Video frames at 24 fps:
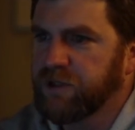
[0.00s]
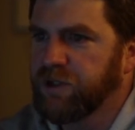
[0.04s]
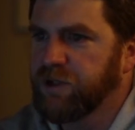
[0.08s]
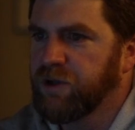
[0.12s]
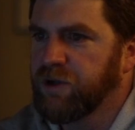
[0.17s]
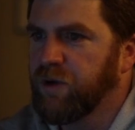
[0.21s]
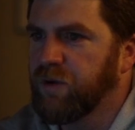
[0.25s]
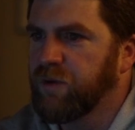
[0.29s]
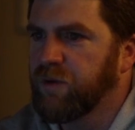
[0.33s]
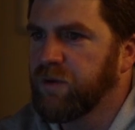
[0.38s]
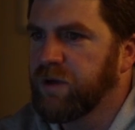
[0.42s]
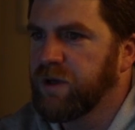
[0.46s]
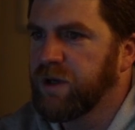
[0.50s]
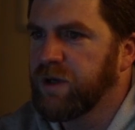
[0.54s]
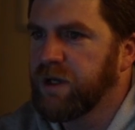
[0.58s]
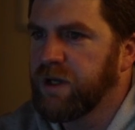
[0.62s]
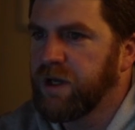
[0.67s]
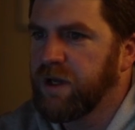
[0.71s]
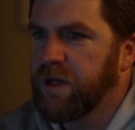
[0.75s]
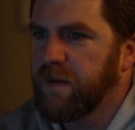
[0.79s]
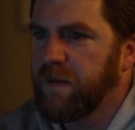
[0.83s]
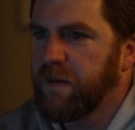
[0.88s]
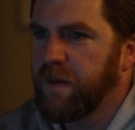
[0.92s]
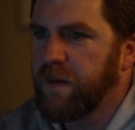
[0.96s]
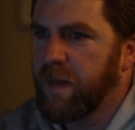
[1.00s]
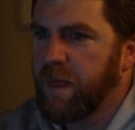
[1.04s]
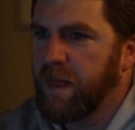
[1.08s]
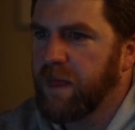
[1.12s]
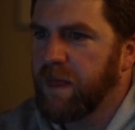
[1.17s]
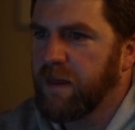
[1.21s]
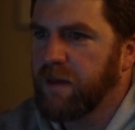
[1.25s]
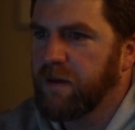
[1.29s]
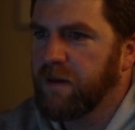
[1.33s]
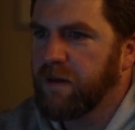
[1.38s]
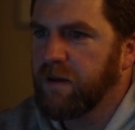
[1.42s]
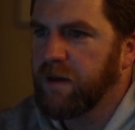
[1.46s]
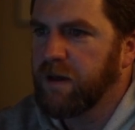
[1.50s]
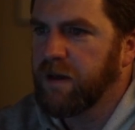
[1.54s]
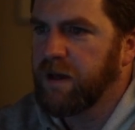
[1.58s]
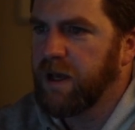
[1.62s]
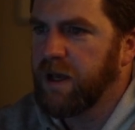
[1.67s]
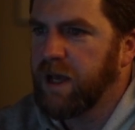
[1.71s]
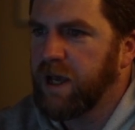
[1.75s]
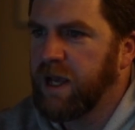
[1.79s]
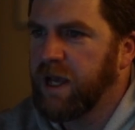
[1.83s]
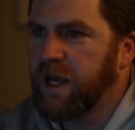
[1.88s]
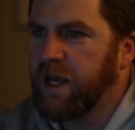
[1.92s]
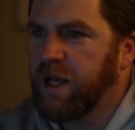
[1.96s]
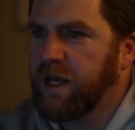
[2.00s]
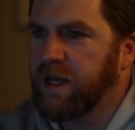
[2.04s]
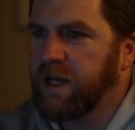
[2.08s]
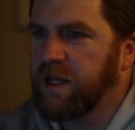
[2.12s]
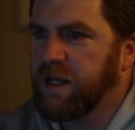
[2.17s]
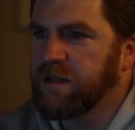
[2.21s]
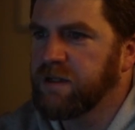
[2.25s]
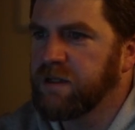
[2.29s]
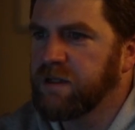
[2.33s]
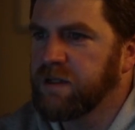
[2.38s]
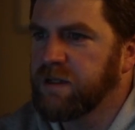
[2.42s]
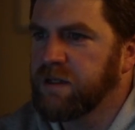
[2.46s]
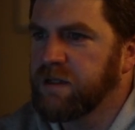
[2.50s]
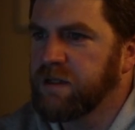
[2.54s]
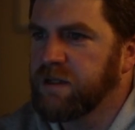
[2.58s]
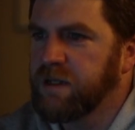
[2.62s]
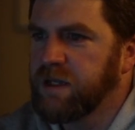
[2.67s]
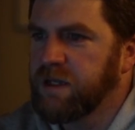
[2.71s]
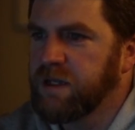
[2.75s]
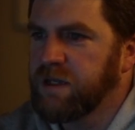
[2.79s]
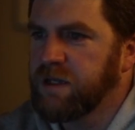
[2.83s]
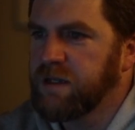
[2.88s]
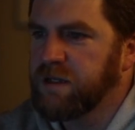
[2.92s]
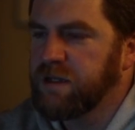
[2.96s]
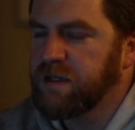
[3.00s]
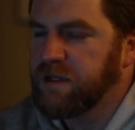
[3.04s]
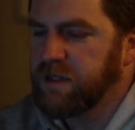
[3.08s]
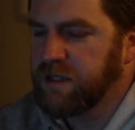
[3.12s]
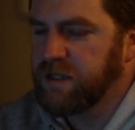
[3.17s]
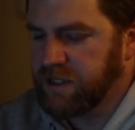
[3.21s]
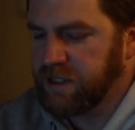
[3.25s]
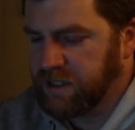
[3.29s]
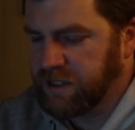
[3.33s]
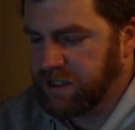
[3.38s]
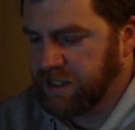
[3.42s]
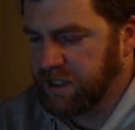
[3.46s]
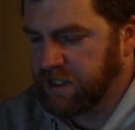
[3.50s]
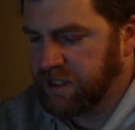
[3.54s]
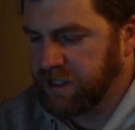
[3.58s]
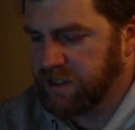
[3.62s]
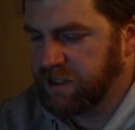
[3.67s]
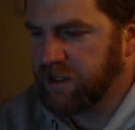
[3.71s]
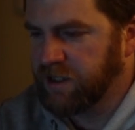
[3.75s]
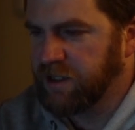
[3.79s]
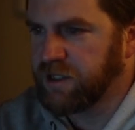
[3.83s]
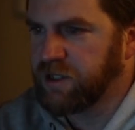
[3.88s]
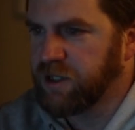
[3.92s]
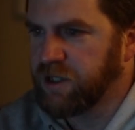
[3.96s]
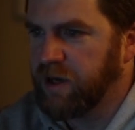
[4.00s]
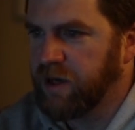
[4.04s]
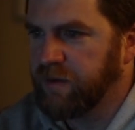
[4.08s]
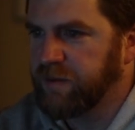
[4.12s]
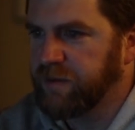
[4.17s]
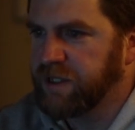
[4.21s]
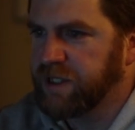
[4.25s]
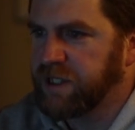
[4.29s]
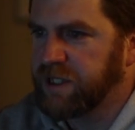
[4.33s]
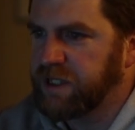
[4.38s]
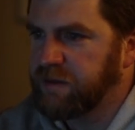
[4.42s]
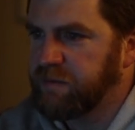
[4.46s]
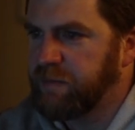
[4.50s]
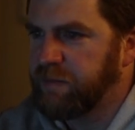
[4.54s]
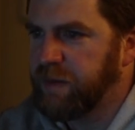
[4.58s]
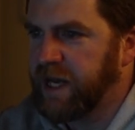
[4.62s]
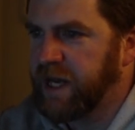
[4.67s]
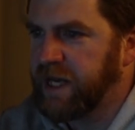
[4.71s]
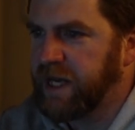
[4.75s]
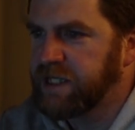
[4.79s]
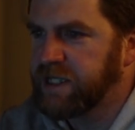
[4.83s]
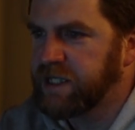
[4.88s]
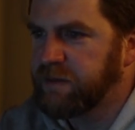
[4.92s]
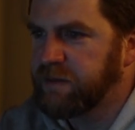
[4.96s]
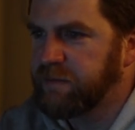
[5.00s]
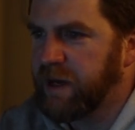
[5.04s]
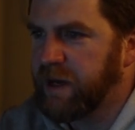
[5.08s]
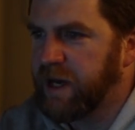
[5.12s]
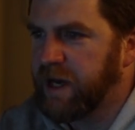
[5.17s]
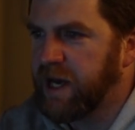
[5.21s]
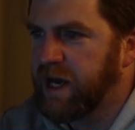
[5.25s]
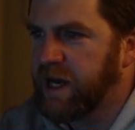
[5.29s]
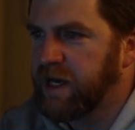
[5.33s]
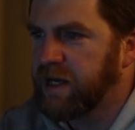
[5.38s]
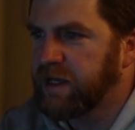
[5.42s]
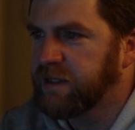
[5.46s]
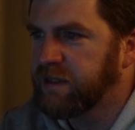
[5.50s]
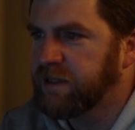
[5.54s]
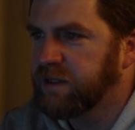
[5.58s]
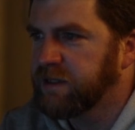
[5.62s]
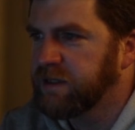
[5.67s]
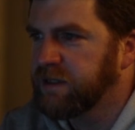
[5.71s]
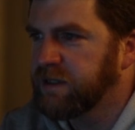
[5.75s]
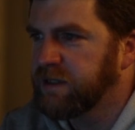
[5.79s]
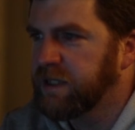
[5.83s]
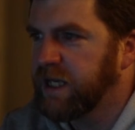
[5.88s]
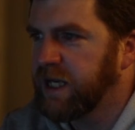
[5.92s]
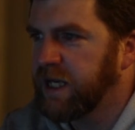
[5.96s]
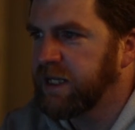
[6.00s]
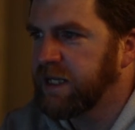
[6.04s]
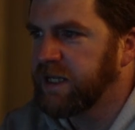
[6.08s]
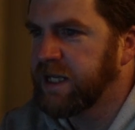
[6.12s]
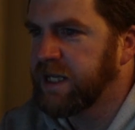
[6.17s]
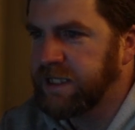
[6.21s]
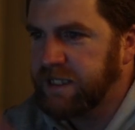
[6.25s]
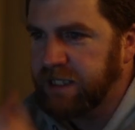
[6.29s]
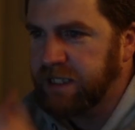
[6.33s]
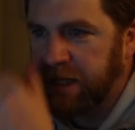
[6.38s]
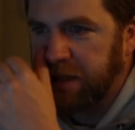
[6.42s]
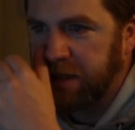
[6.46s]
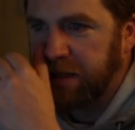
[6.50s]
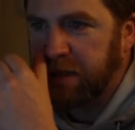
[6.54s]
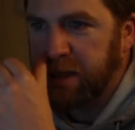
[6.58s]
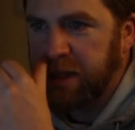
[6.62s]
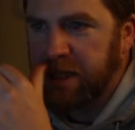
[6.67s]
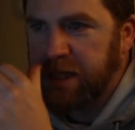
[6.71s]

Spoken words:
Cool. And is just going to type in space bar, and that's it.